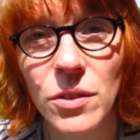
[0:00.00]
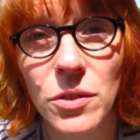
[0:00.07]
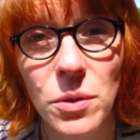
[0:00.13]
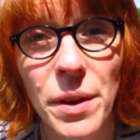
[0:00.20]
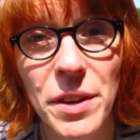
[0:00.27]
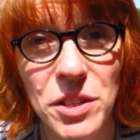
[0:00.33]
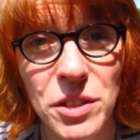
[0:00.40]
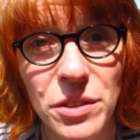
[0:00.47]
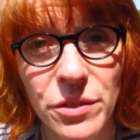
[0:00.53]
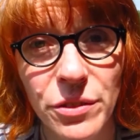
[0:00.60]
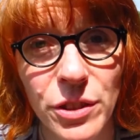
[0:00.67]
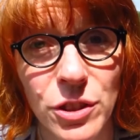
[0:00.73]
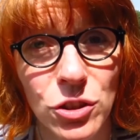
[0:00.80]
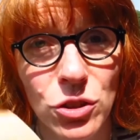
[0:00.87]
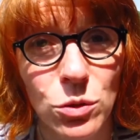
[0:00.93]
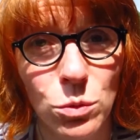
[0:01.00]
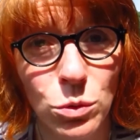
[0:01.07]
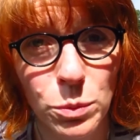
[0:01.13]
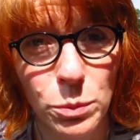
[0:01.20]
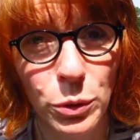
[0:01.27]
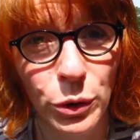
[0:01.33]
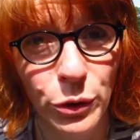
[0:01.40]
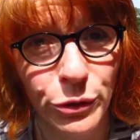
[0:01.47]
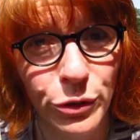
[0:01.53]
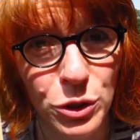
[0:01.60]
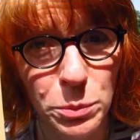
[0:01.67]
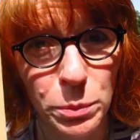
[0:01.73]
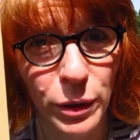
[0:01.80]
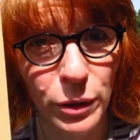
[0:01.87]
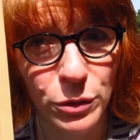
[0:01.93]
So I just finished Gould's Book of
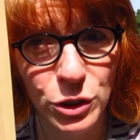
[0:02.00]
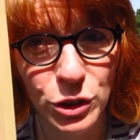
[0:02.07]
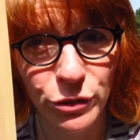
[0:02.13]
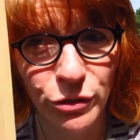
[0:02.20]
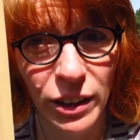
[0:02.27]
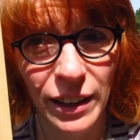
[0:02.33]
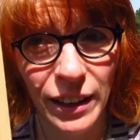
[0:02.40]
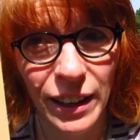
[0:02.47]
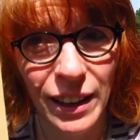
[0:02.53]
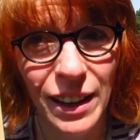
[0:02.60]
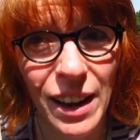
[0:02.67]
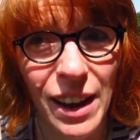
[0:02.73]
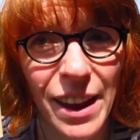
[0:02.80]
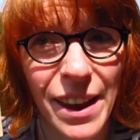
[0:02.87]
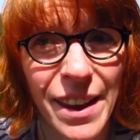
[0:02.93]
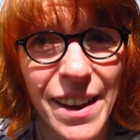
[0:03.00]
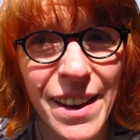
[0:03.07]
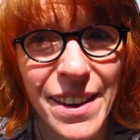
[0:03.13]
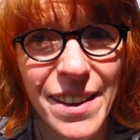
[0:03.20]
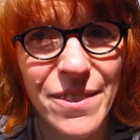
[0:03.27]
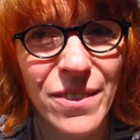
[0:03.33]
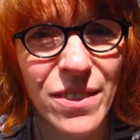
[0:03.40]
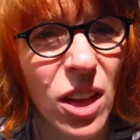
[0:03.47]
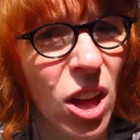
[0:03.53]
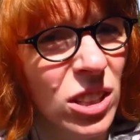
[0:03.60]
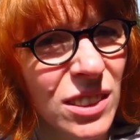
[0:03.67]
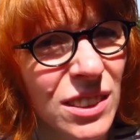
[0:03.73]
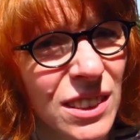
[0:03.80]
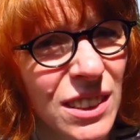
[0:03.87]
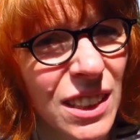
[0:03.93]
Fish by Richard Flanagan, and
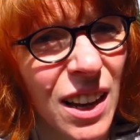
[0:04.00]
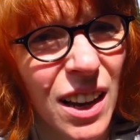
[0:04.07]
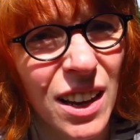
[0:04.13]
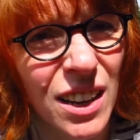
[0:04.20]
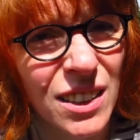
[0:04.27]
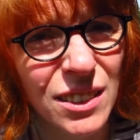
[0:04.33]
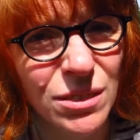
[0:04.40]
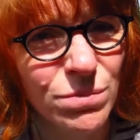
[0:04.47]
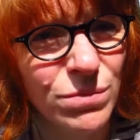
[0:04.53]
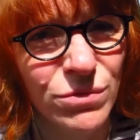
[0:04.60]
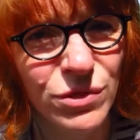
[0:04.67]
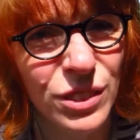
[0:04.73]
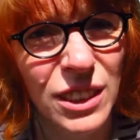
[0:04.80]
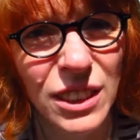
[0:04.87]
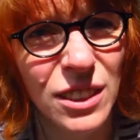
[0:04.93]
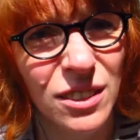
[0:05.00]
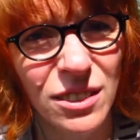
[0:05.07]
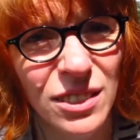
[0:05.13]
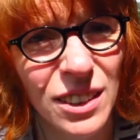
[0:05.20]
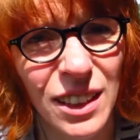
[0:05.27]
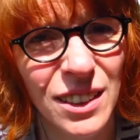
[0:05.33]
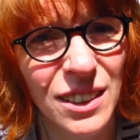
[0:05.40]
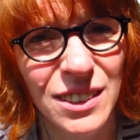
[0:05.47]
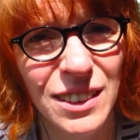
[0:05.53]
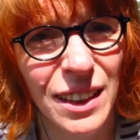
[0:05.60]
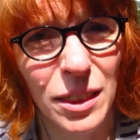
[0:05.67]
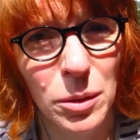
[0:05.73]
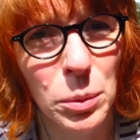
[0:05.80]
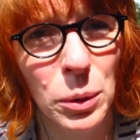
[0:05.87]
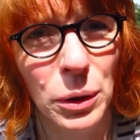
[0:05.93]
honestly, I really don't
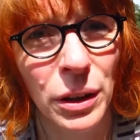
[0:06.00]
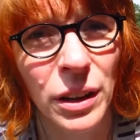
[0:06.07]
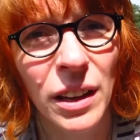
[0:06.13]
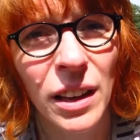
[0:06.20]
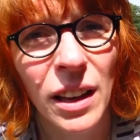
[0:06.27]
understand the book.